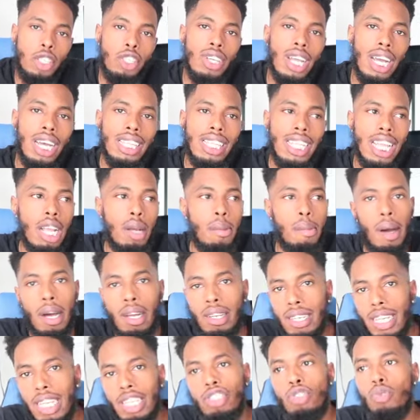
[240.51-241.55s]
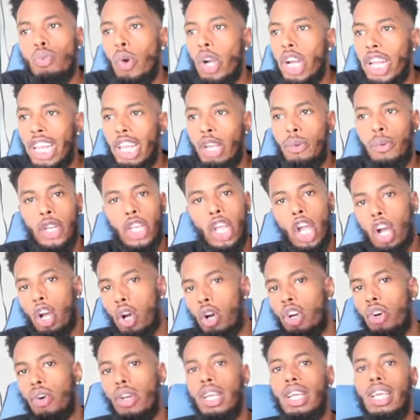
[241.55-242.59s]
but you gotta think about this. Where y'all
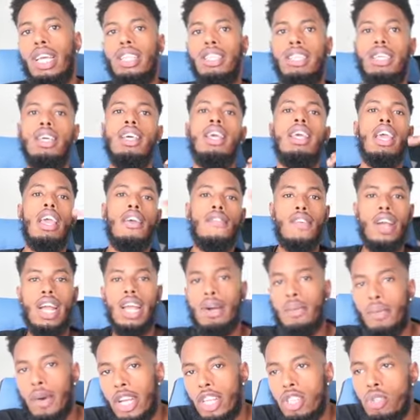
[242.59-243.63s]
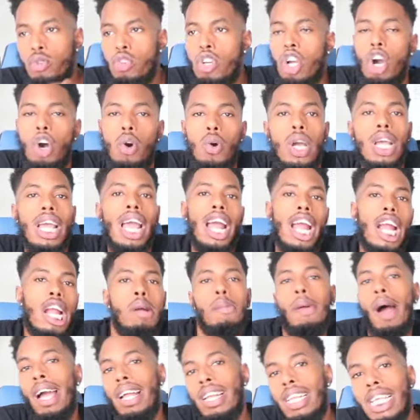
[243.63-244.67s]
gonna go together? If everywhere you go,
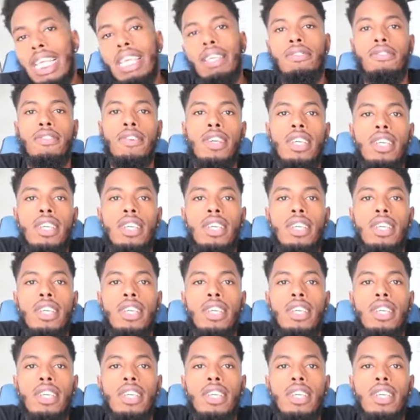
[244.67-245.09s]
everybody leave.